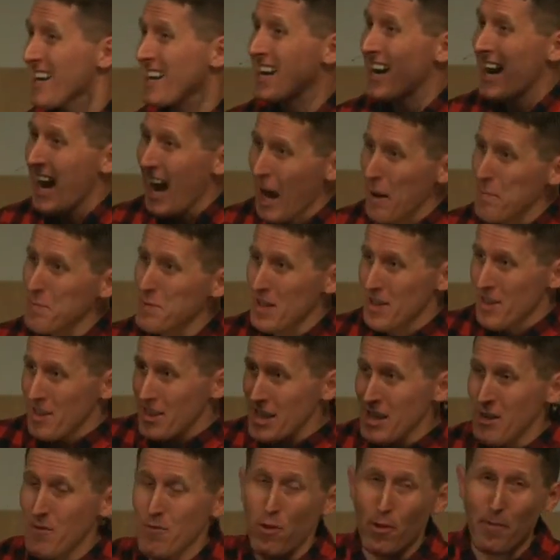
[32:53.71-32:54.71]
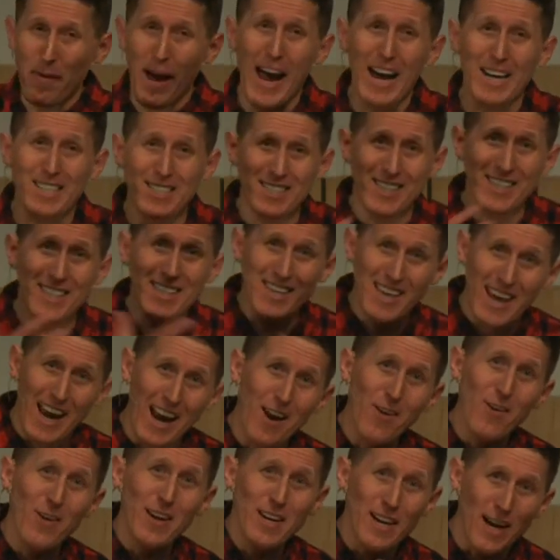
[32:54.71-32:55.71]
kept them from actually
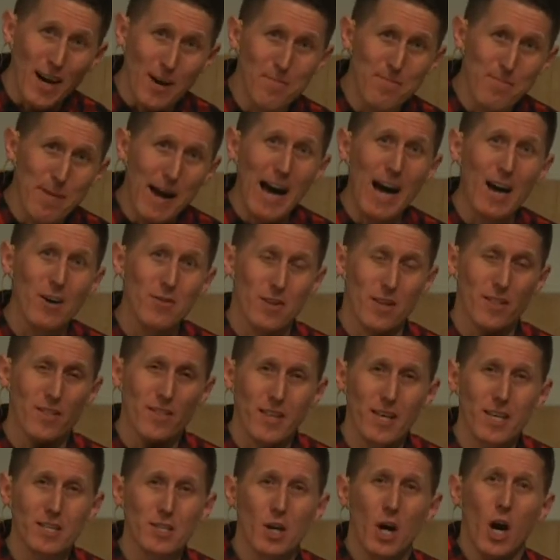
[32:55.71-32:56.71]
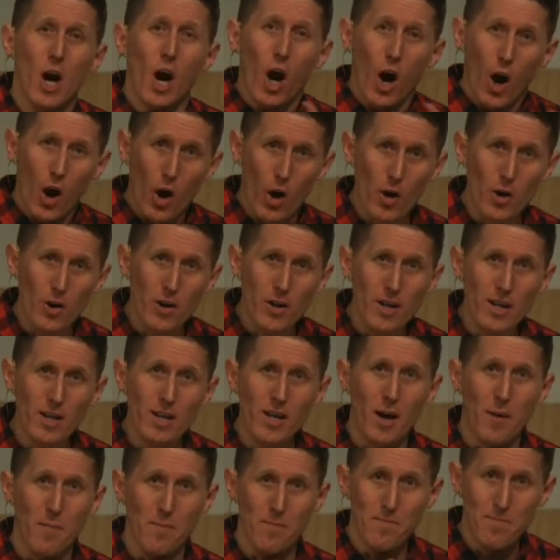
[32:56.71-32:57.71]
caring about this
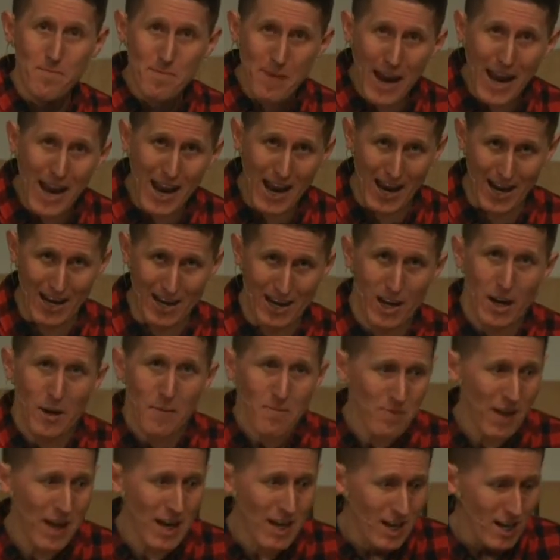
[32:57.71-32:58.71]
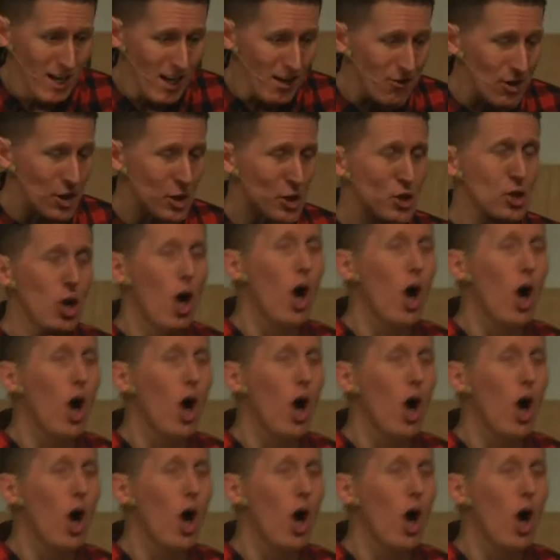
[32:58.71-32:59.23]
hurting man. They didn't even